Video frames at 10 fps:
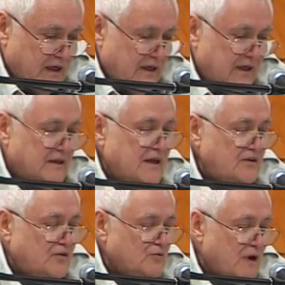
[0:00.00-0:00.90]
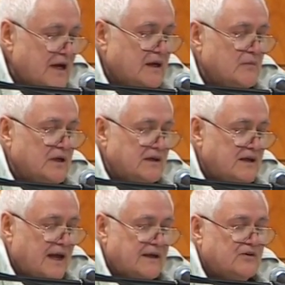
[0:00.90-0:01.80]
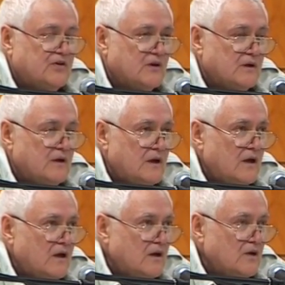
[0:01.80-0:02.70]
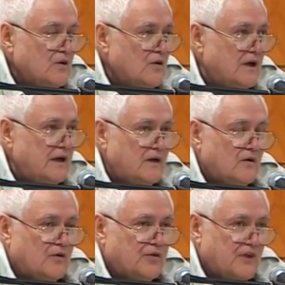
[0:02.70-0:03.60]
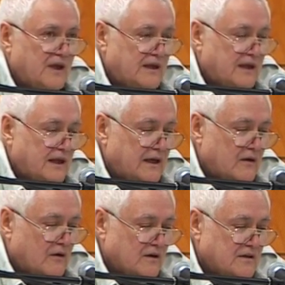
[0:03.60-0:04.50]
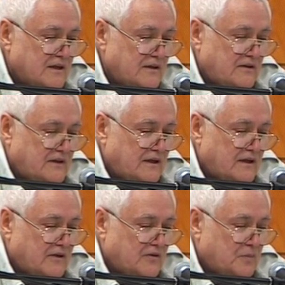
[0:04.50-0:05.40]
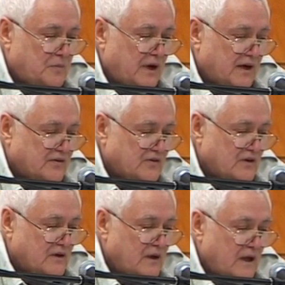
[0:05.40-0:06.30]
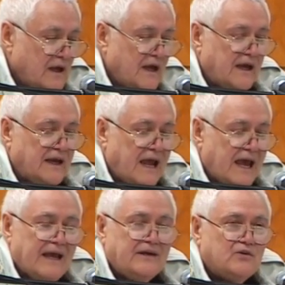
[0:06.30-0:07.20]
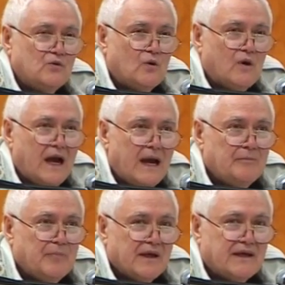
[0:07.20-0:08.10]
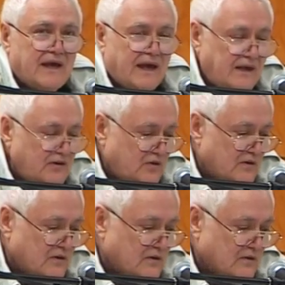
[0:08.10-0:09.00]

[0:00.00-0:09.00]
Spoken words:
In this recommendation, critical thinking and artistic expression and actual applications